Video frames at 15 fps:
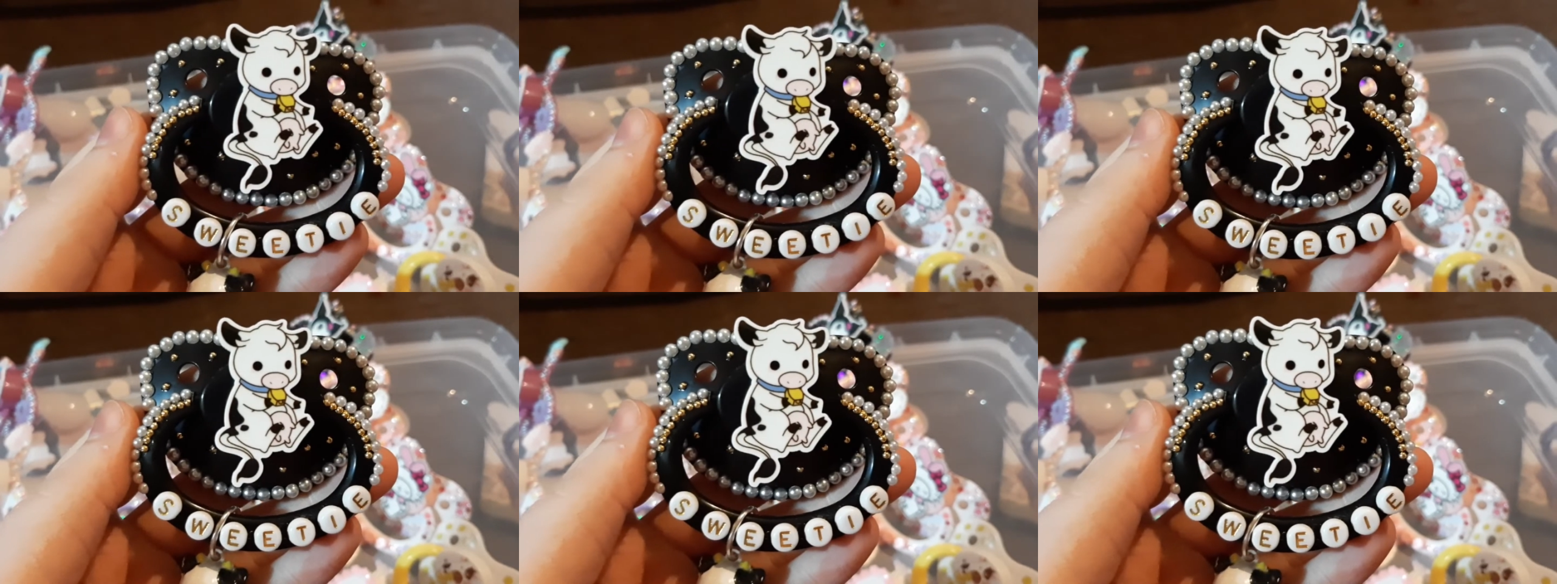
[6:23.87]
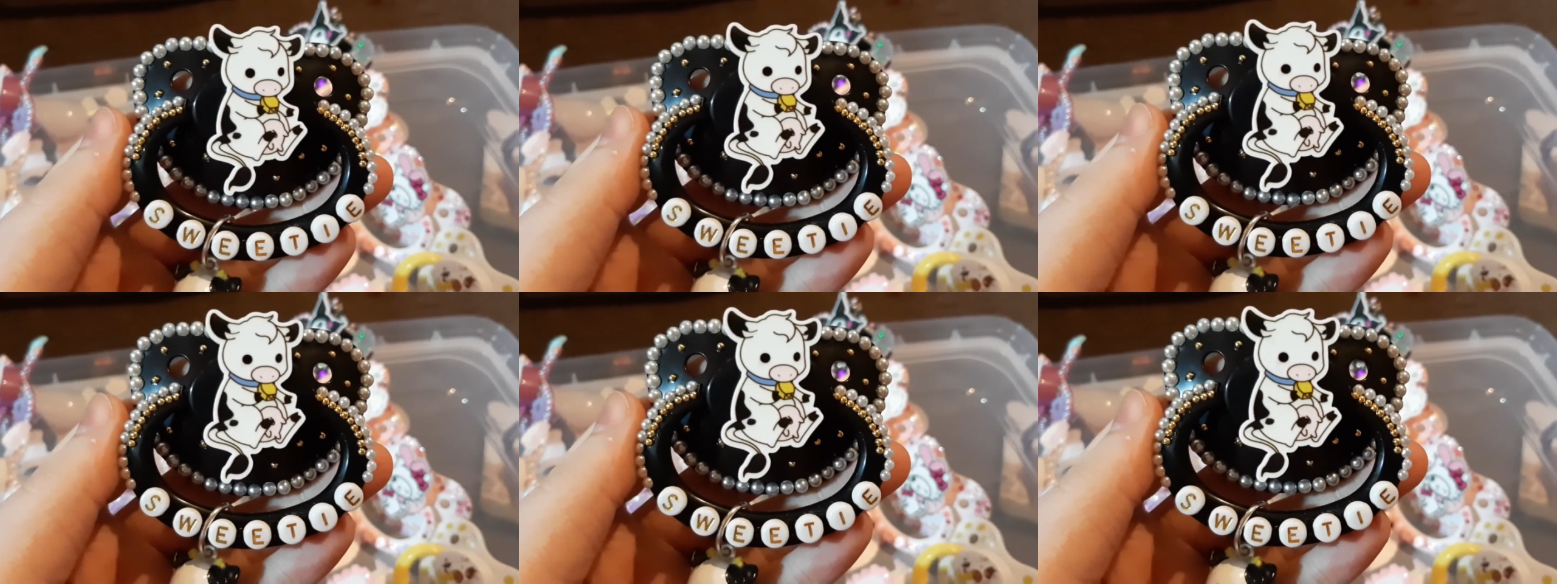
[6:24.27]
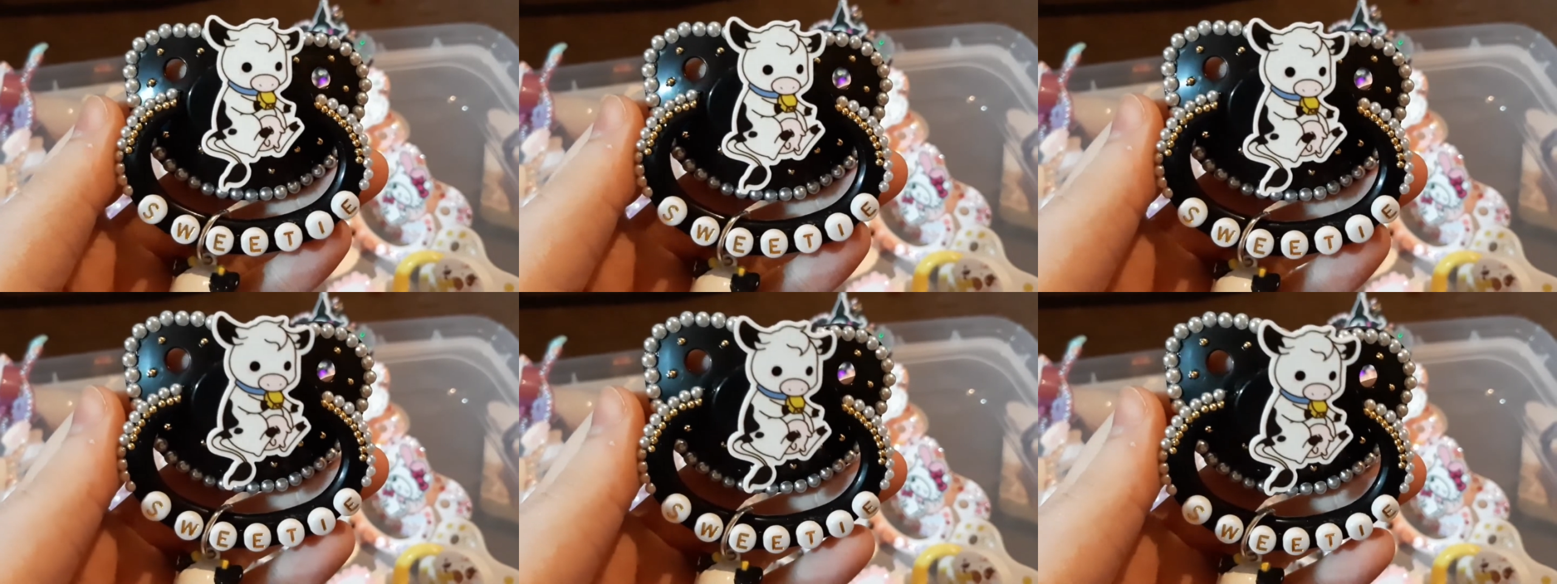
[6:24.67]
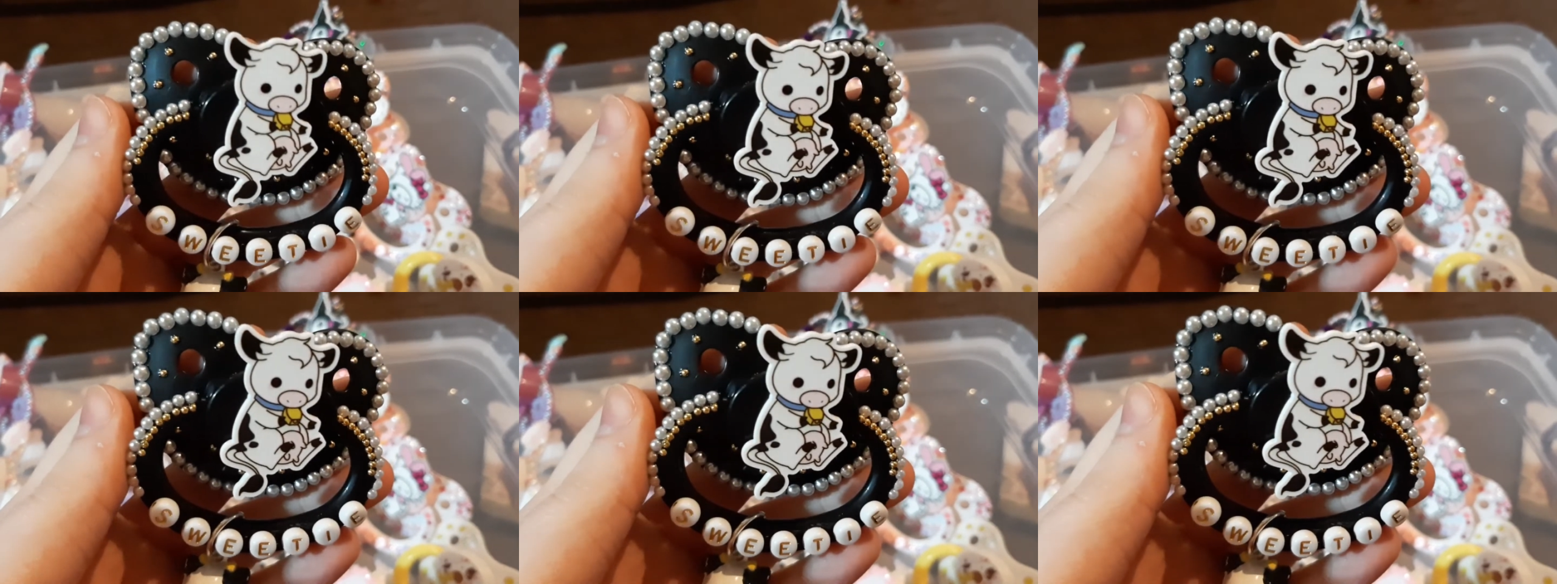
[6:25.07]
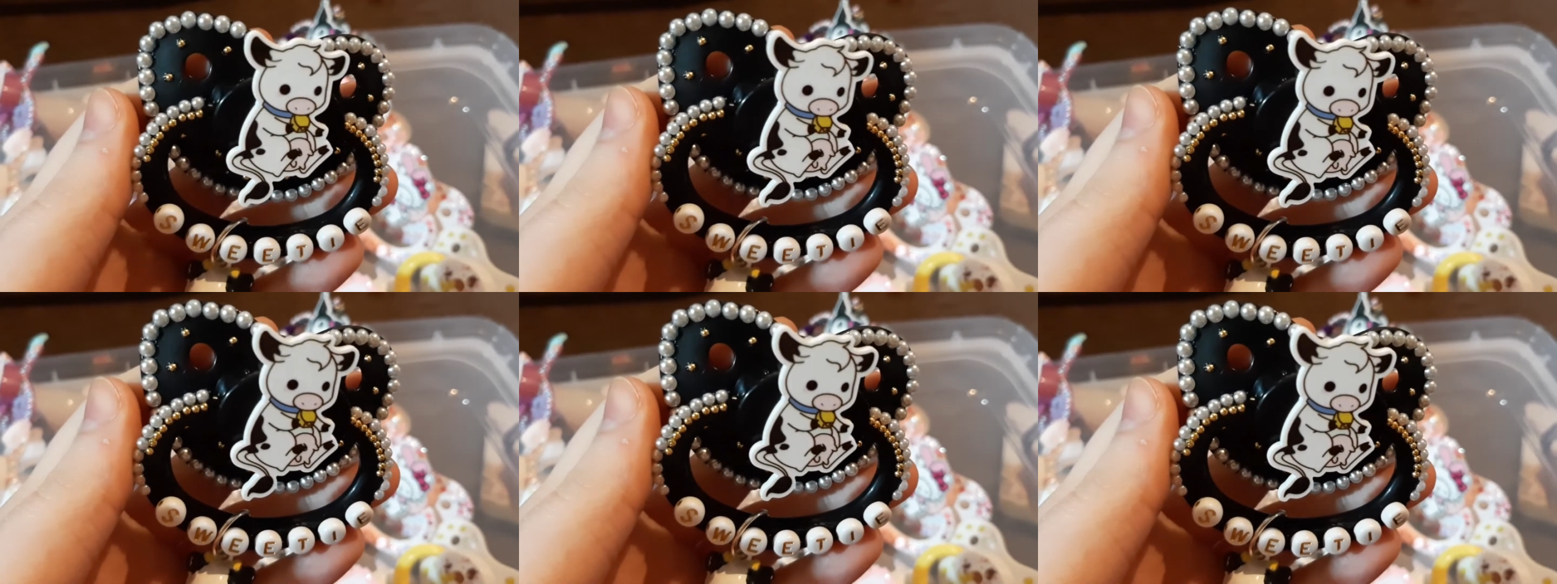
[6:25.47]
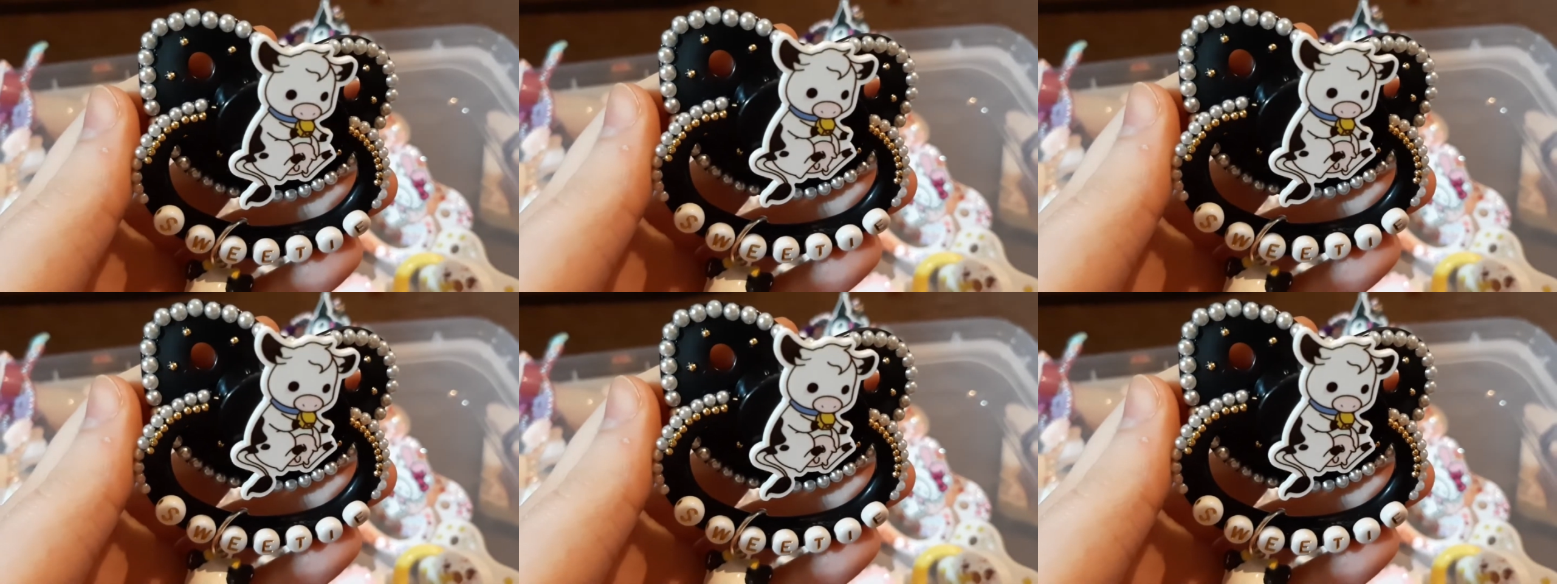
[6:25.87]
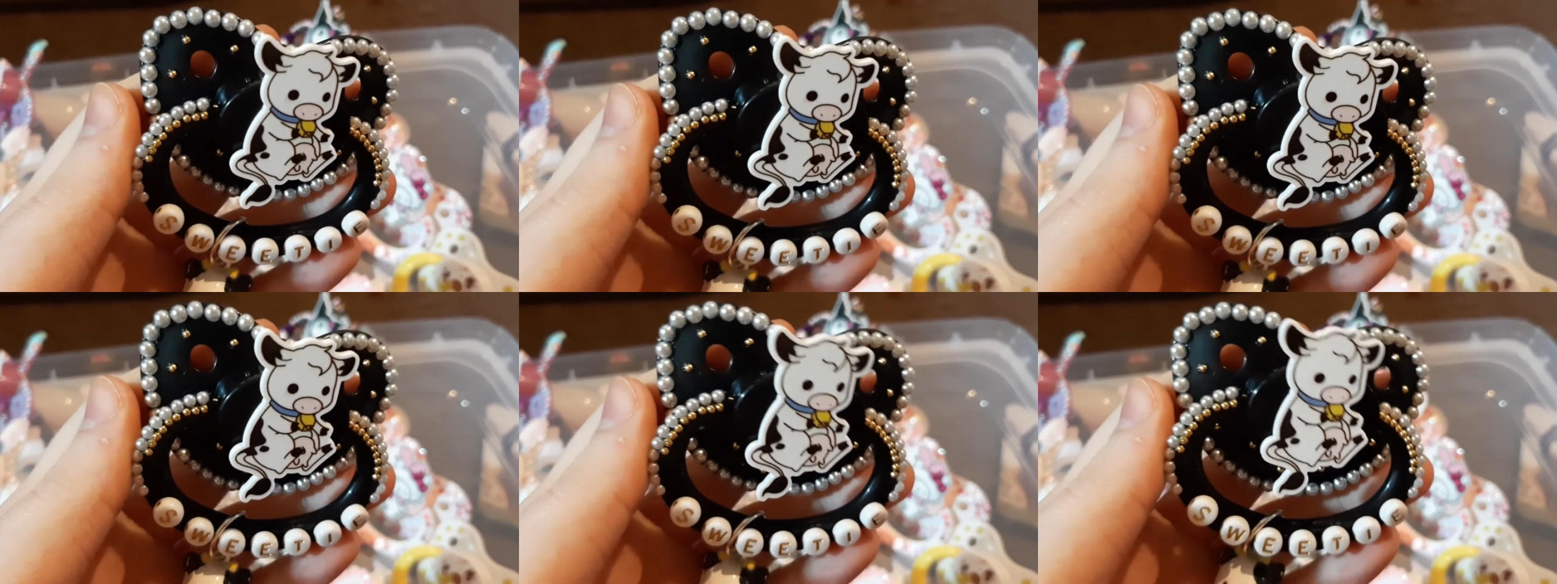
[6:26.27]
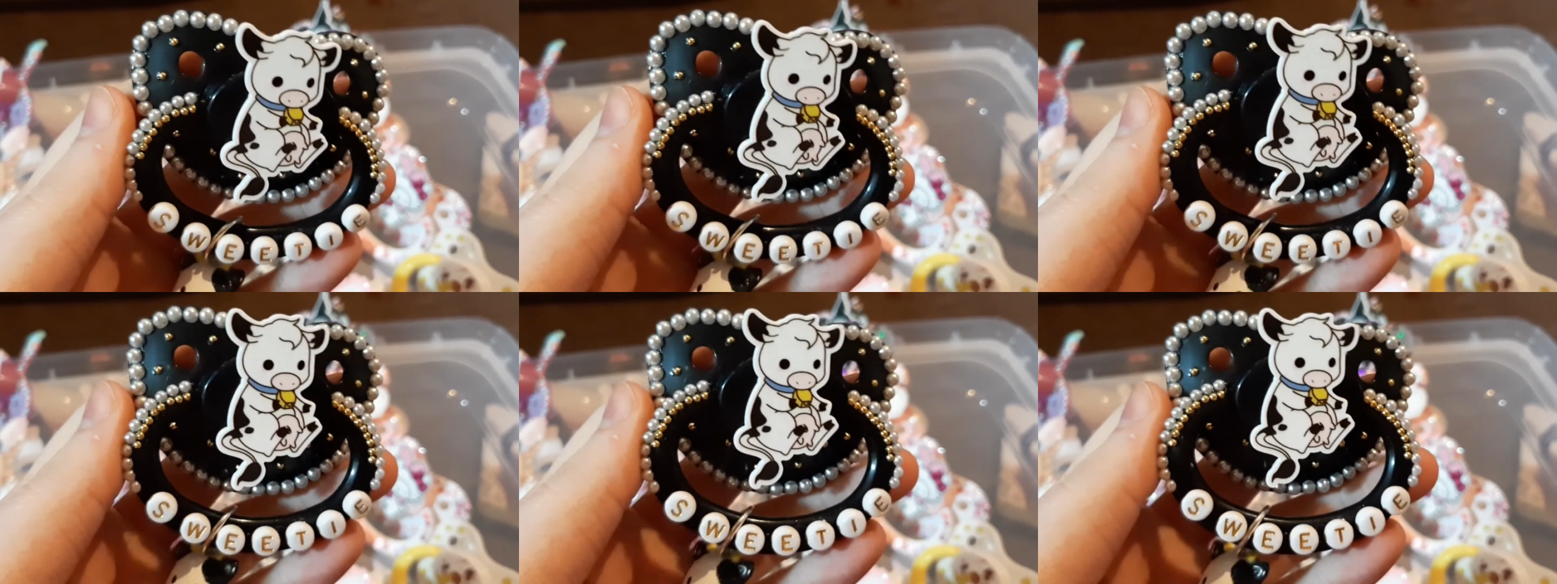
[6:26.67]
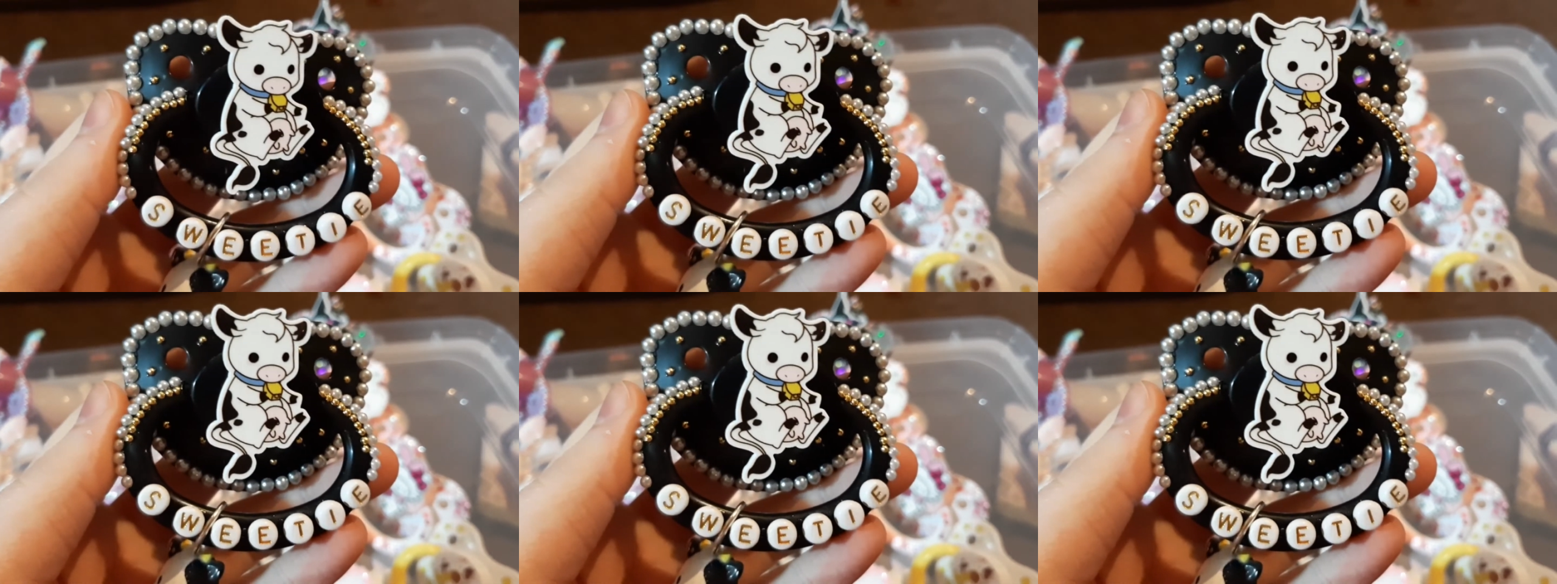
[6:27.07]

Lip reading: Nobody's mouth can be seen.